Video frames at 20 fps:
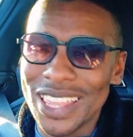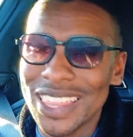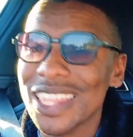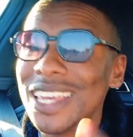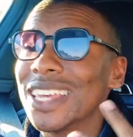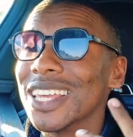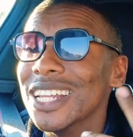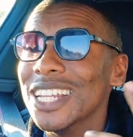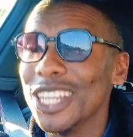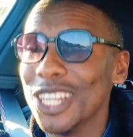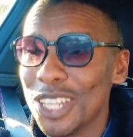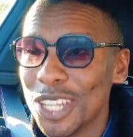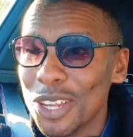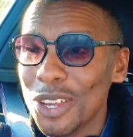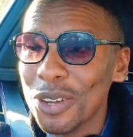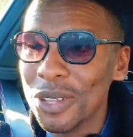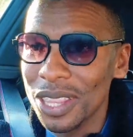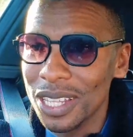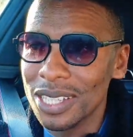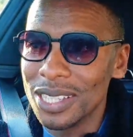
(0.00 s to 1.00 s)
They can
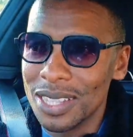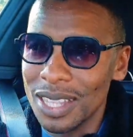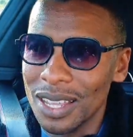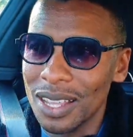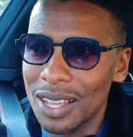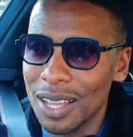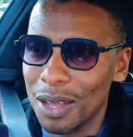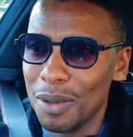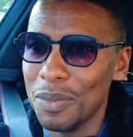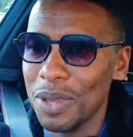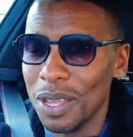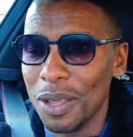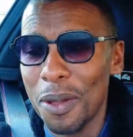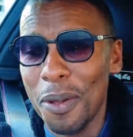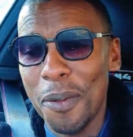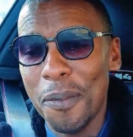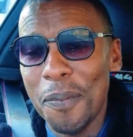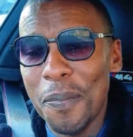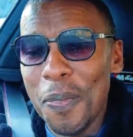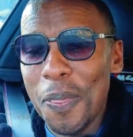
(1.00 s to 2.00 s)
hear this thing coming.
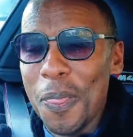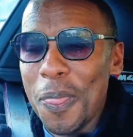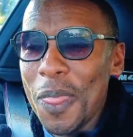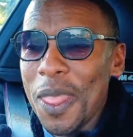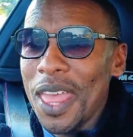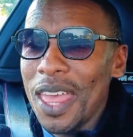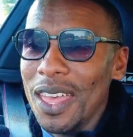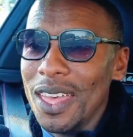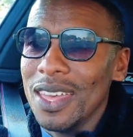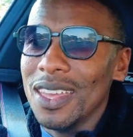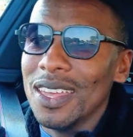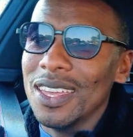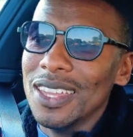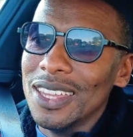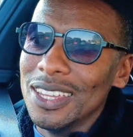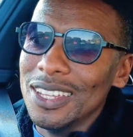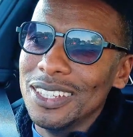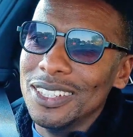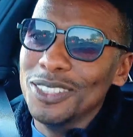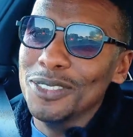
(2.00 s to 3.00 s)

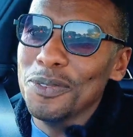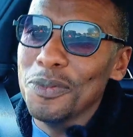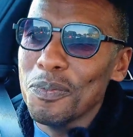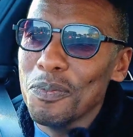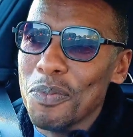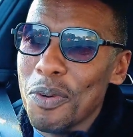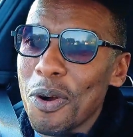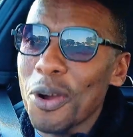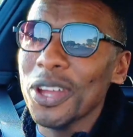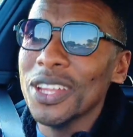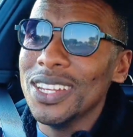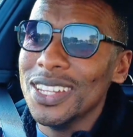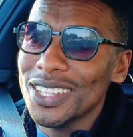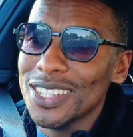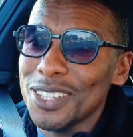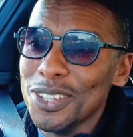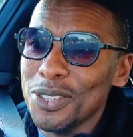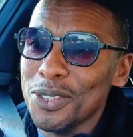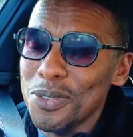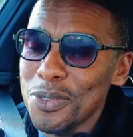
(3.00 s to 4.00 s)
And boy,
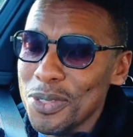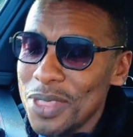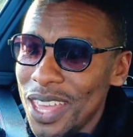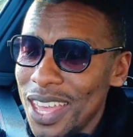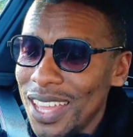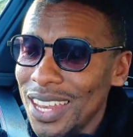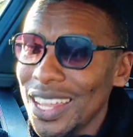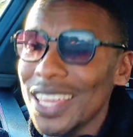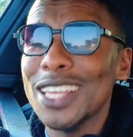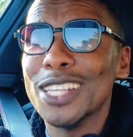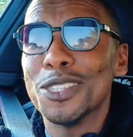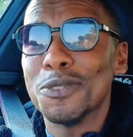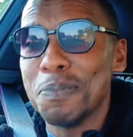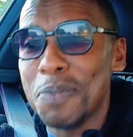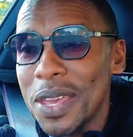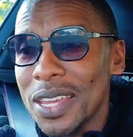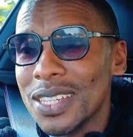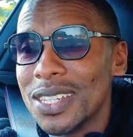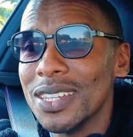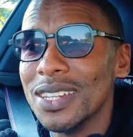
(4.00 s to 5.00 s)
does it do that,
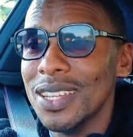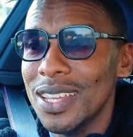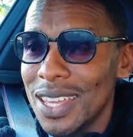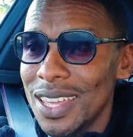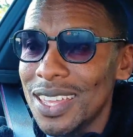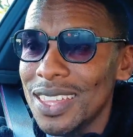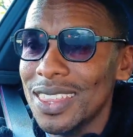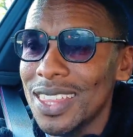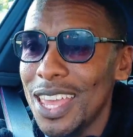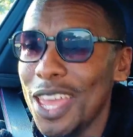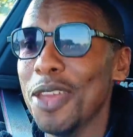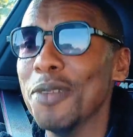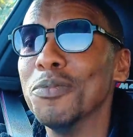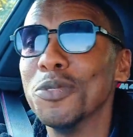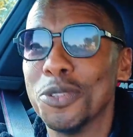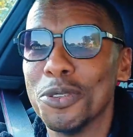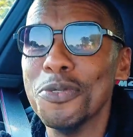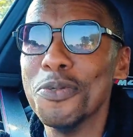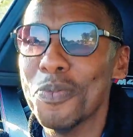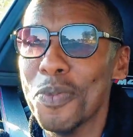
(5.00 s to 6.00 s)
especially in the
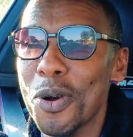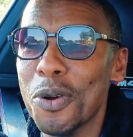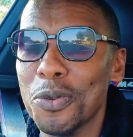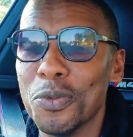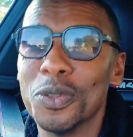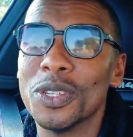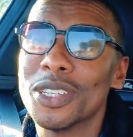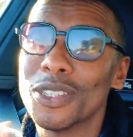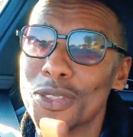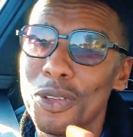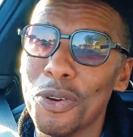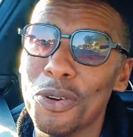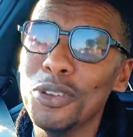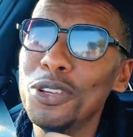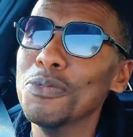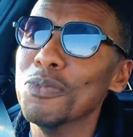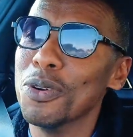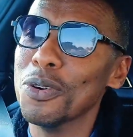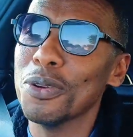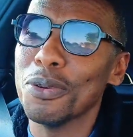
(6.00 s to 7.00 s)
M2 mode, which is the
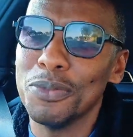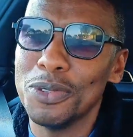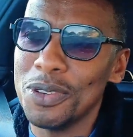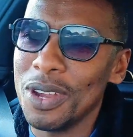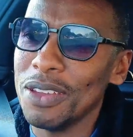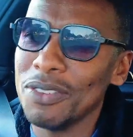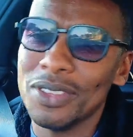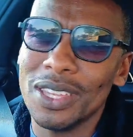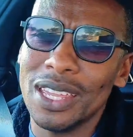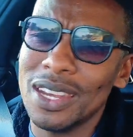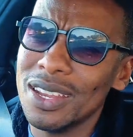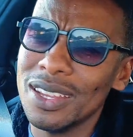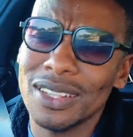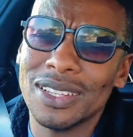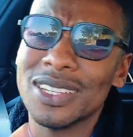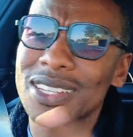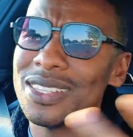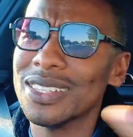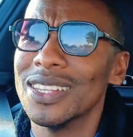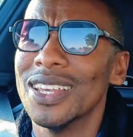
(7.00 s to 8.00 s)
only mode I'm driving it in,
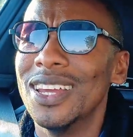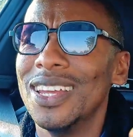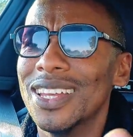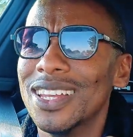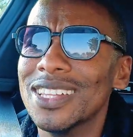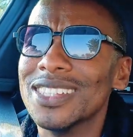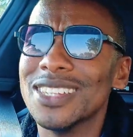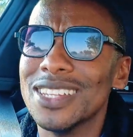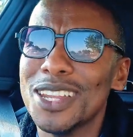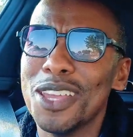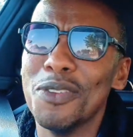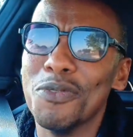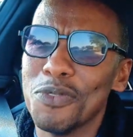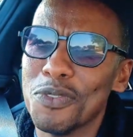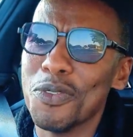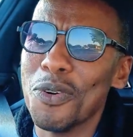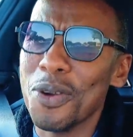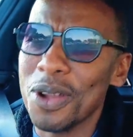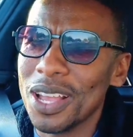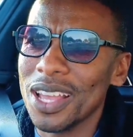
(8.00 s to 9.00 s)
because it's an
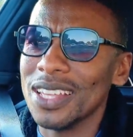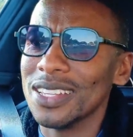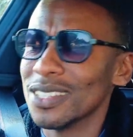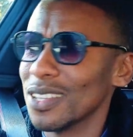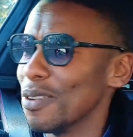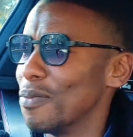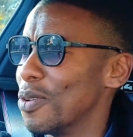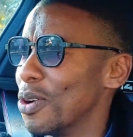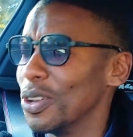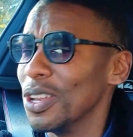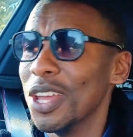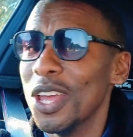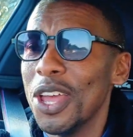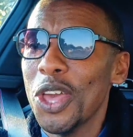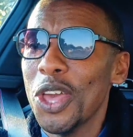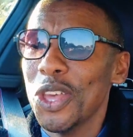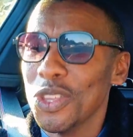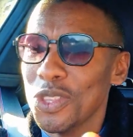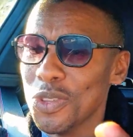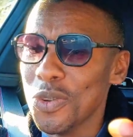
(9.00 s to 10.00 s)
M4, guys. Come on.
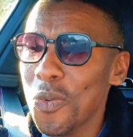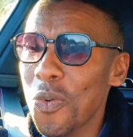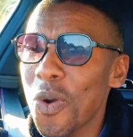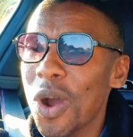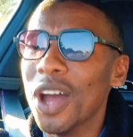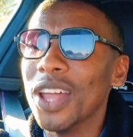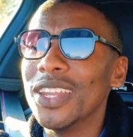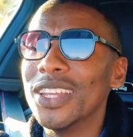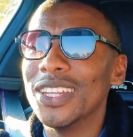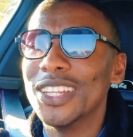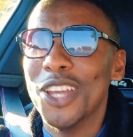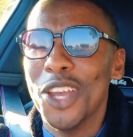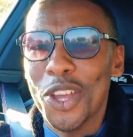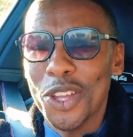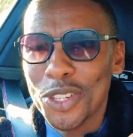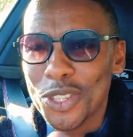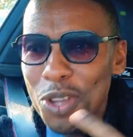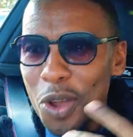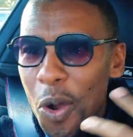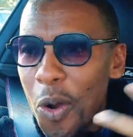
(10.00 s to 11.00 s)
You want it
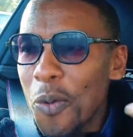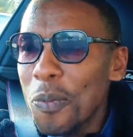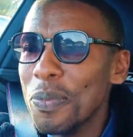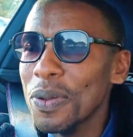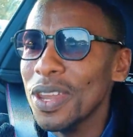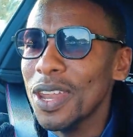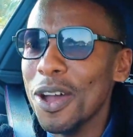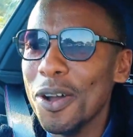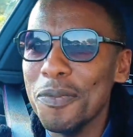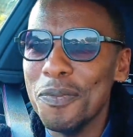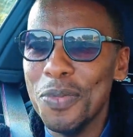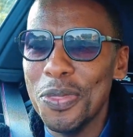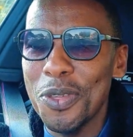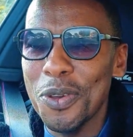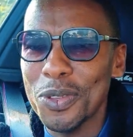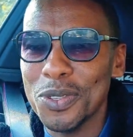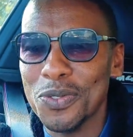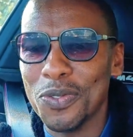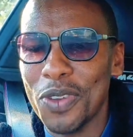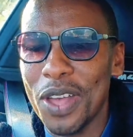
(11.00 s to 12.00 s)
to open up
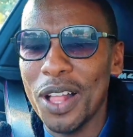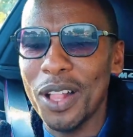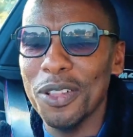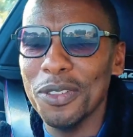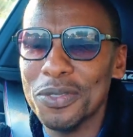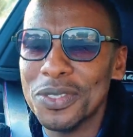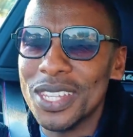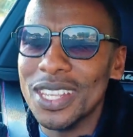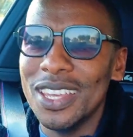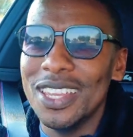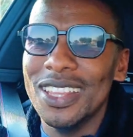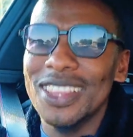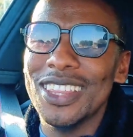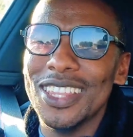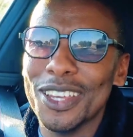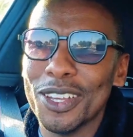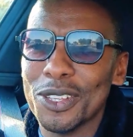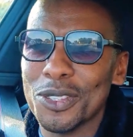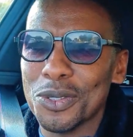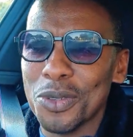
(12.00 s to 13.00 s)
those valves in
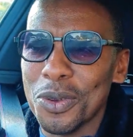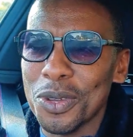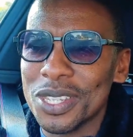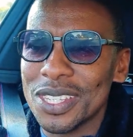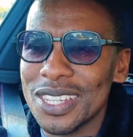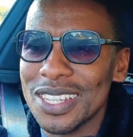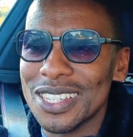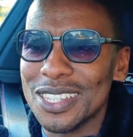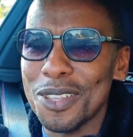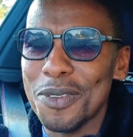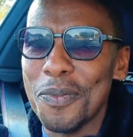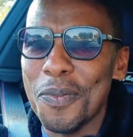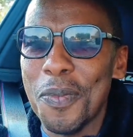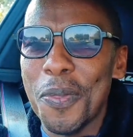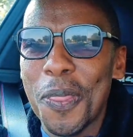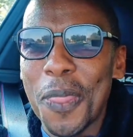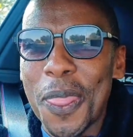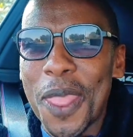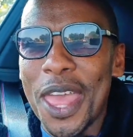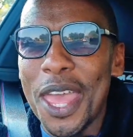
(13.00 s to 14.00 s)
the exhaust system
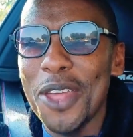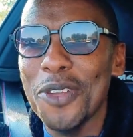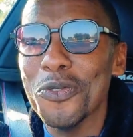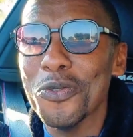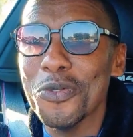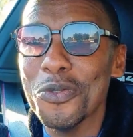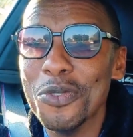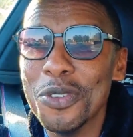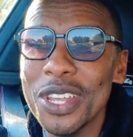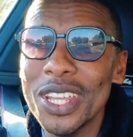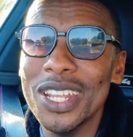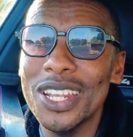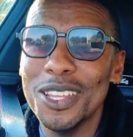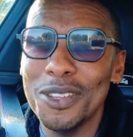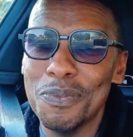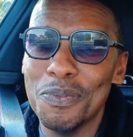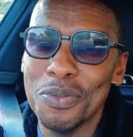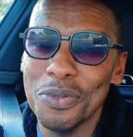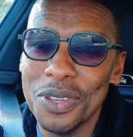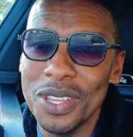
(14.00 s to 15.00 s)
and really
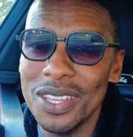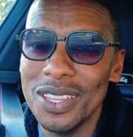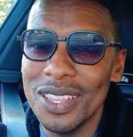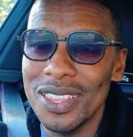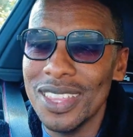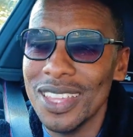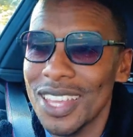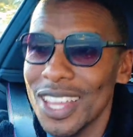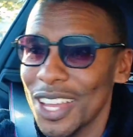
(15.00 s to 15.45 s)
breathe.